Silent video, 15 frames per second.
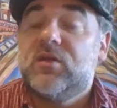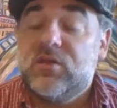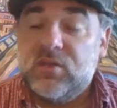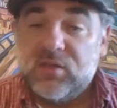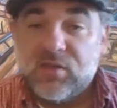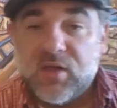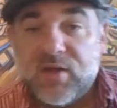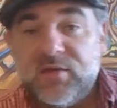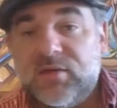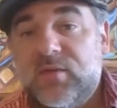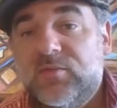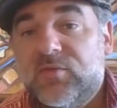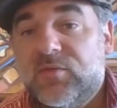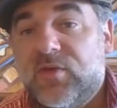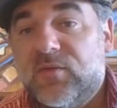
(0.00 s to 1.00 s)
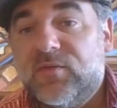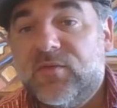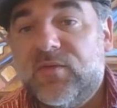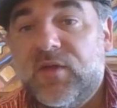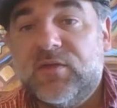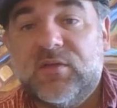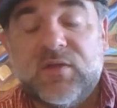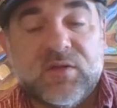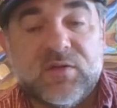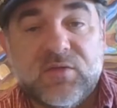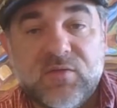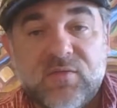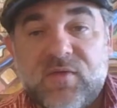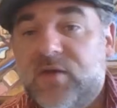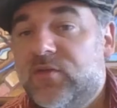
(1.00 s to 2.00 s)
a lot of times with self-defense,
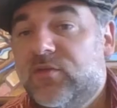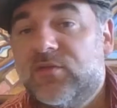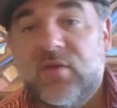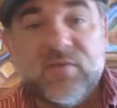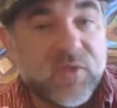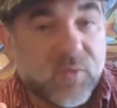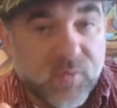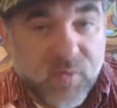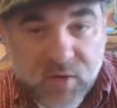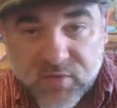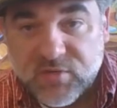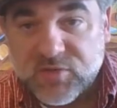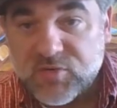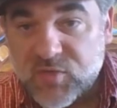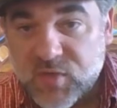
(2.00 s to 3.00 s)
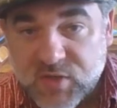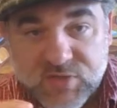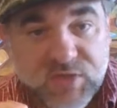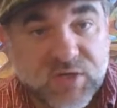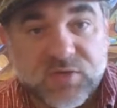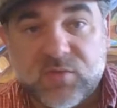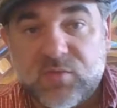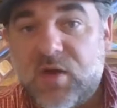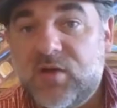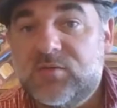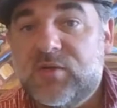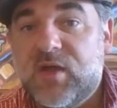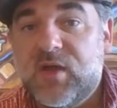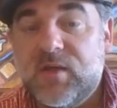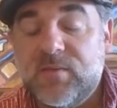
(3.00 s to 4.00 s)
you find yourself in the wrong situation at the wrong
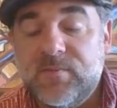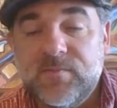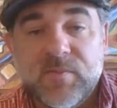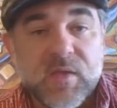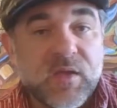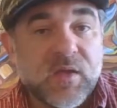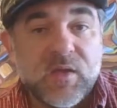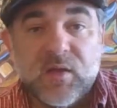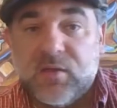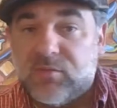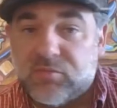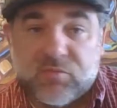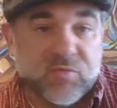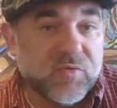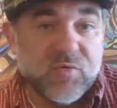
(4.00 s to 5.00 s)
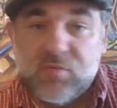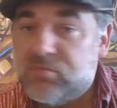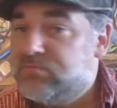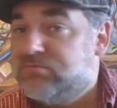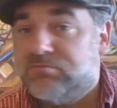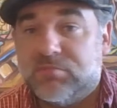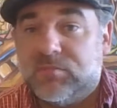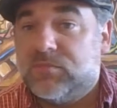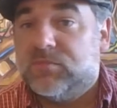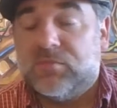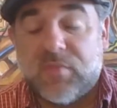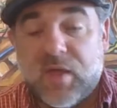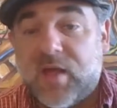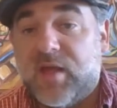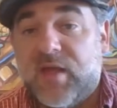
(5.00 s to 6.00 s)
time through,
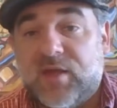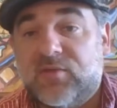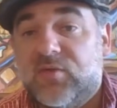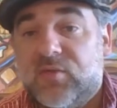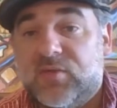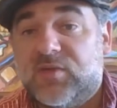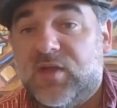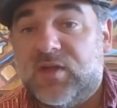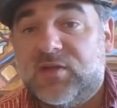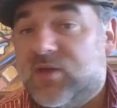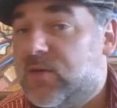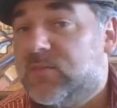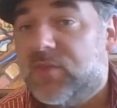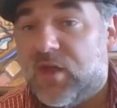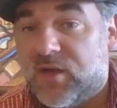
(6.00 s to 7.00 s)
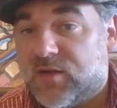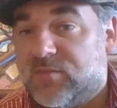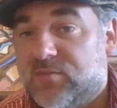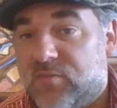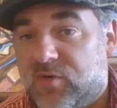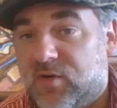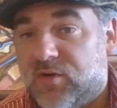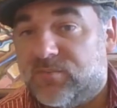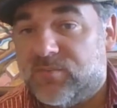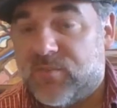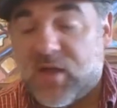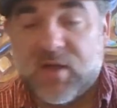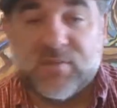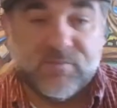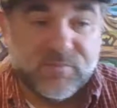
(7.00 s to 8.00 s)
I actually would say, dumb luck more.
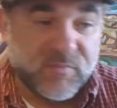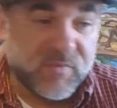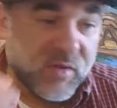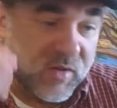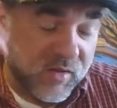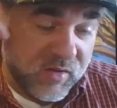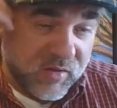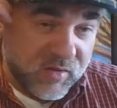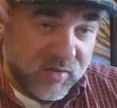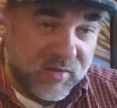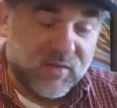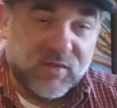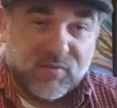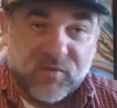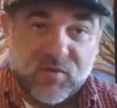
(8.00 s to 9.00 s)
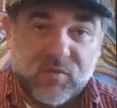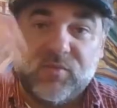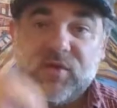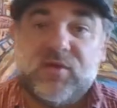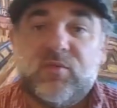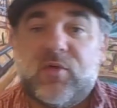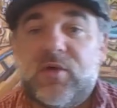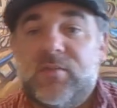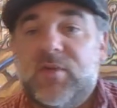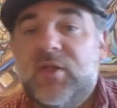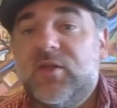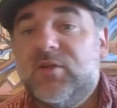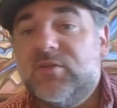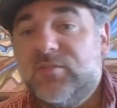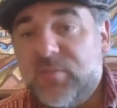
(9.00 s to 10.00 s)
If you read Rory
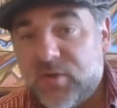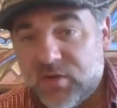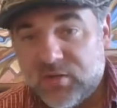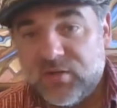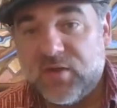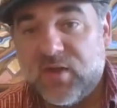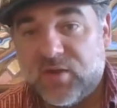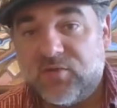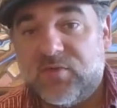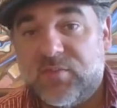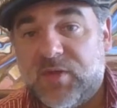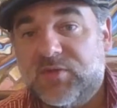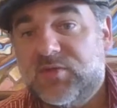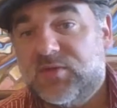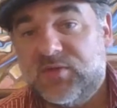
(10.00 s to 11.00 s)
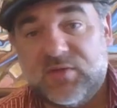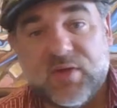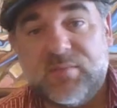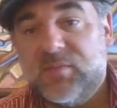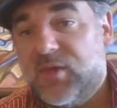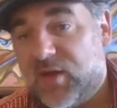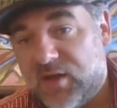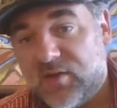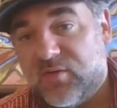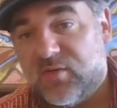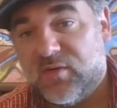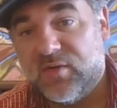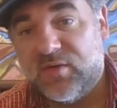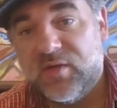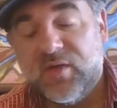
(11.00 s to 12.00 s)
Miller's books, he actually mentions dumb luck
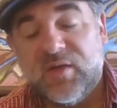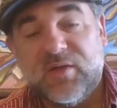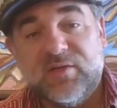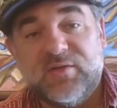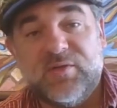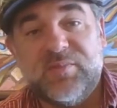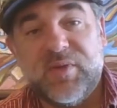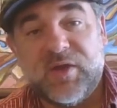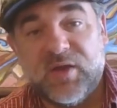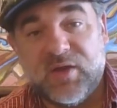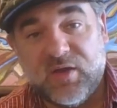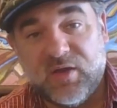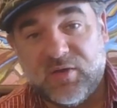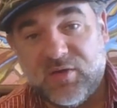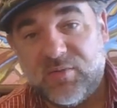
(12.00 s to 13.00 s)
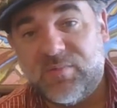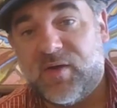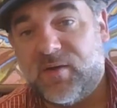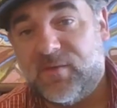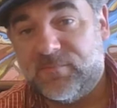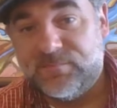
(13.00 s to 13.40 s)
or stupidity on your part.